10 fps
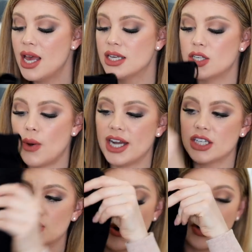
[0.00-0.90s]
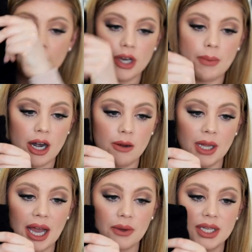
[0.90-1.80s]
So I just ordered a pair of
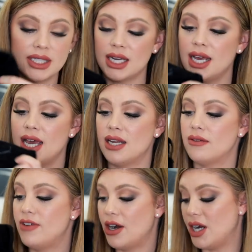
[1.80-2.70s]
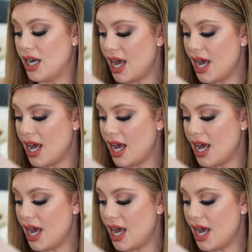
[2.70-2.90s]
black ones in it. Very